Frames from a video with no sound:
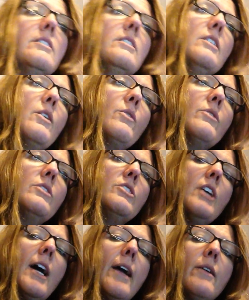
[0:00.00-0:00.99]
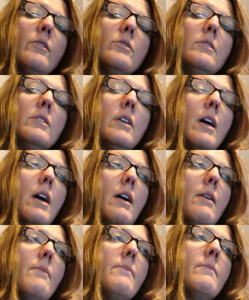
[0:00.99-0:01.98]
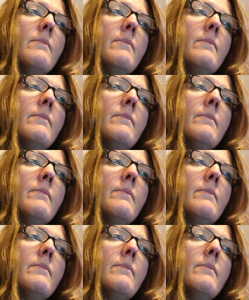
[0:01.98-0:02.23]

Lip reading: to know the child on